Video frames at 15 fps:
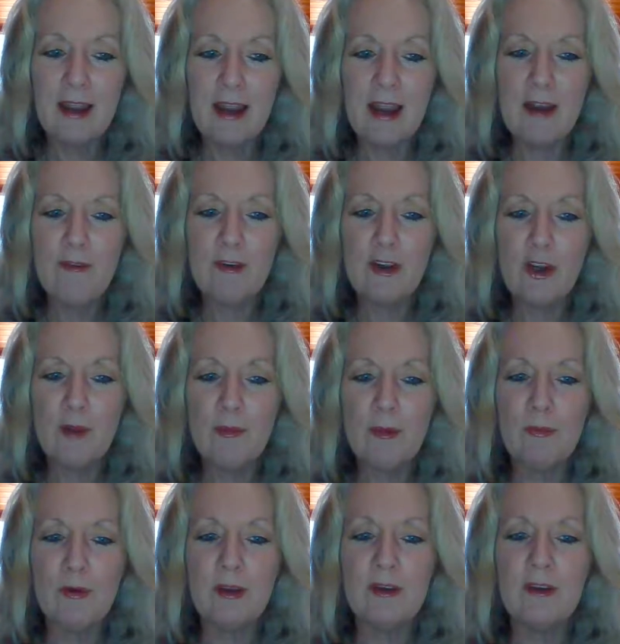Every
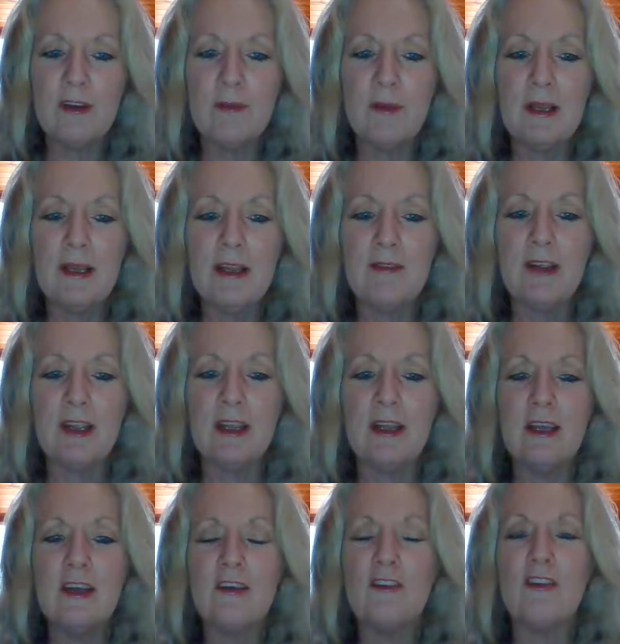human would indeed be
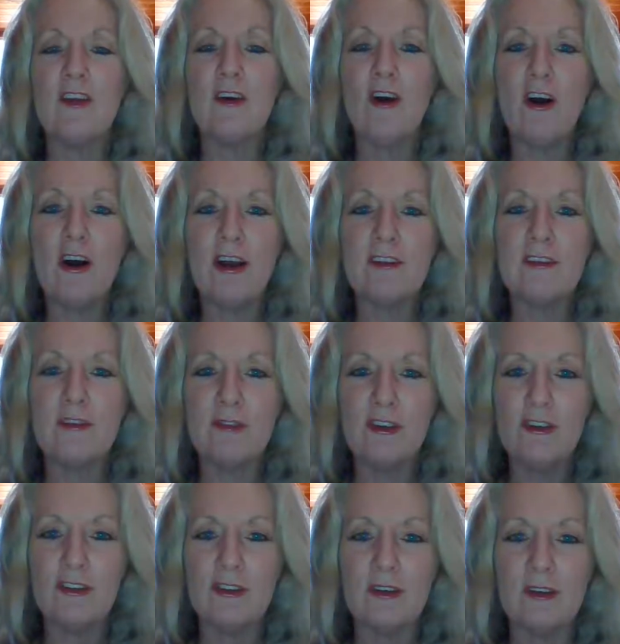living to their highest
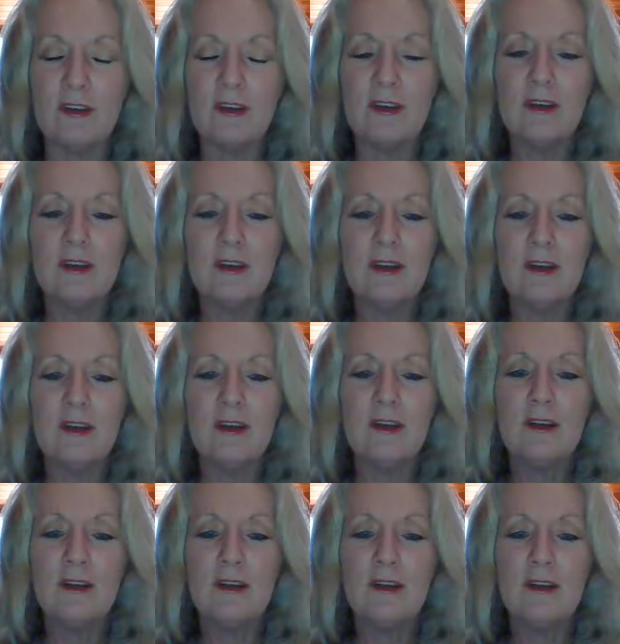vision
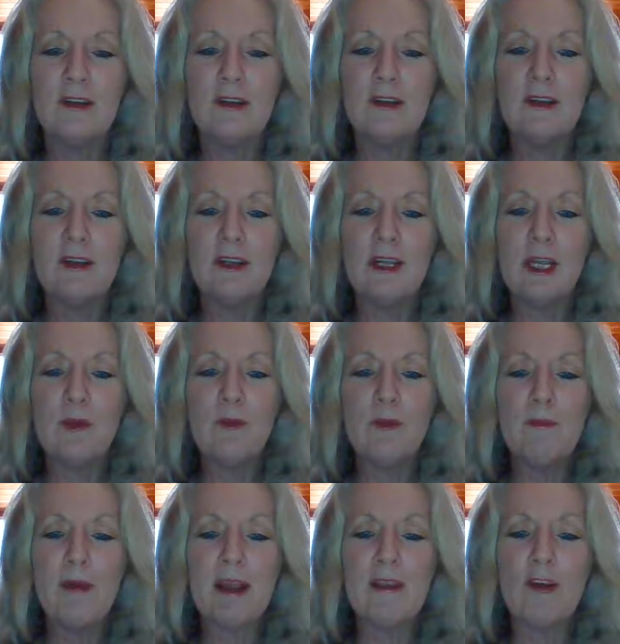it would
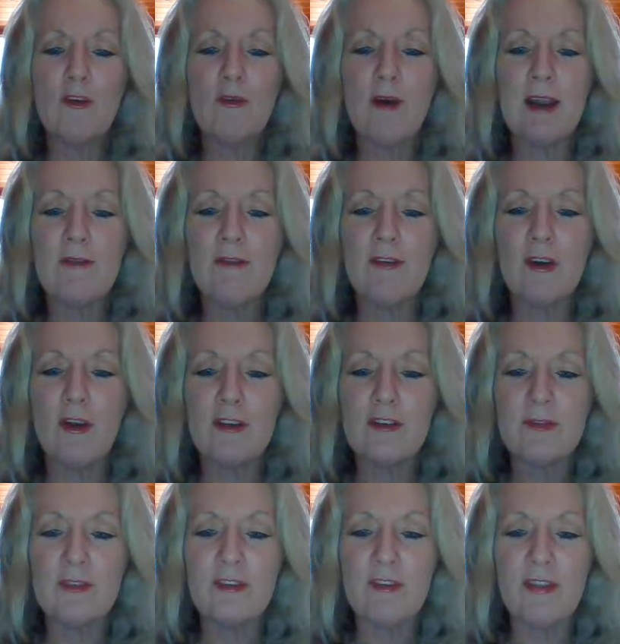make the great
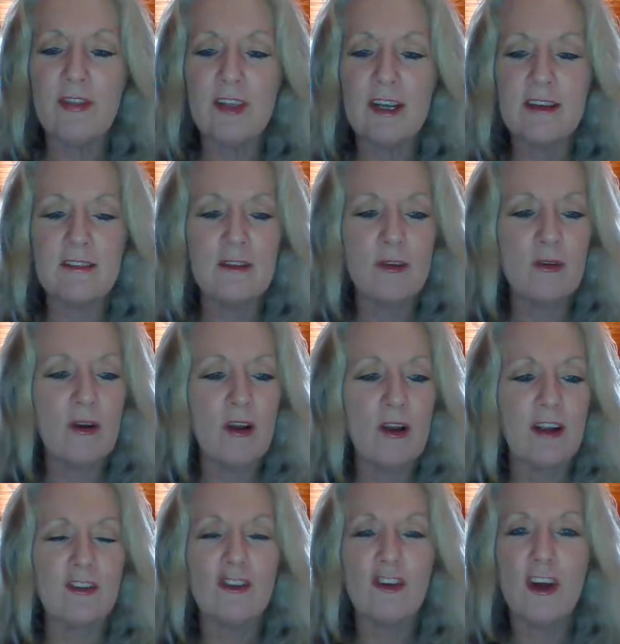philosophers and thinkers look
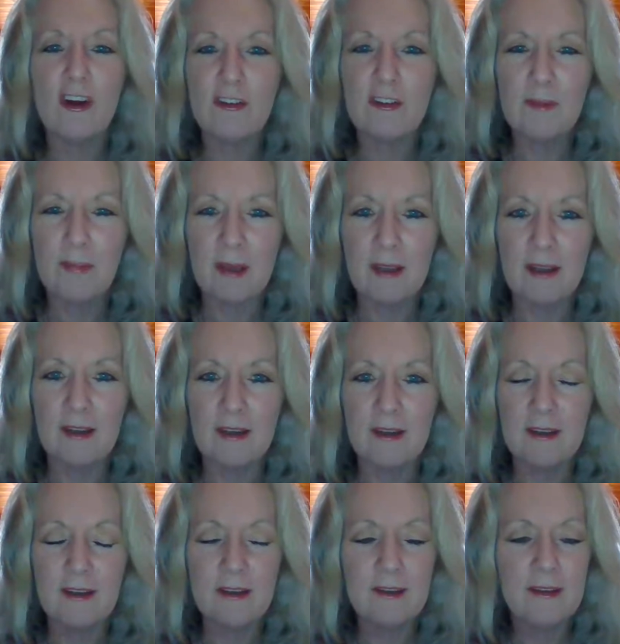like child's play.
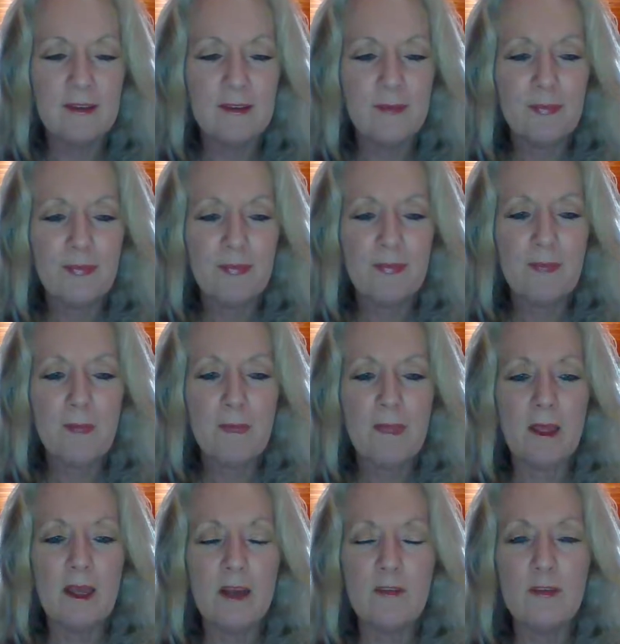
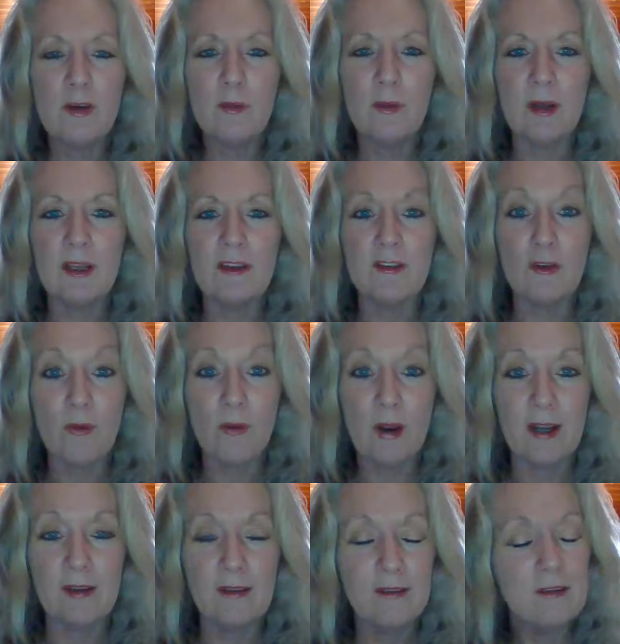Everyone is
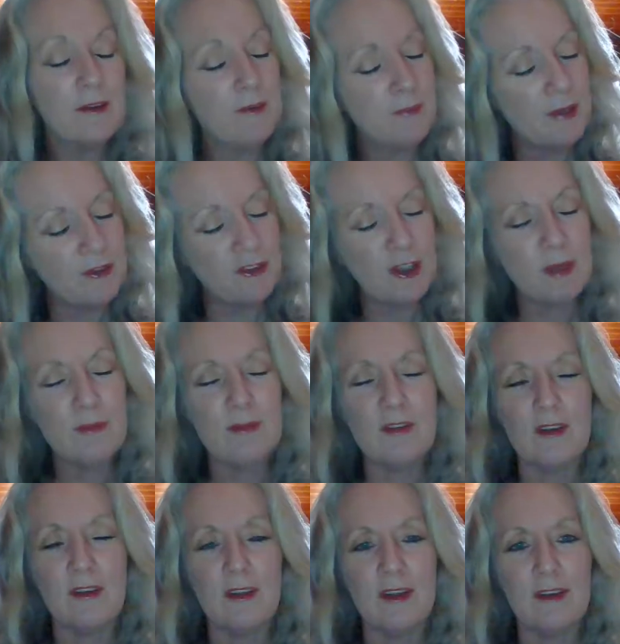great. Patch
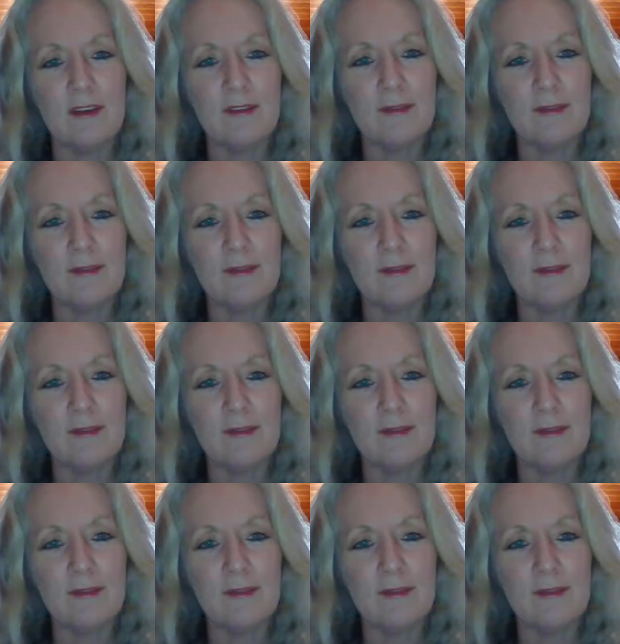said that.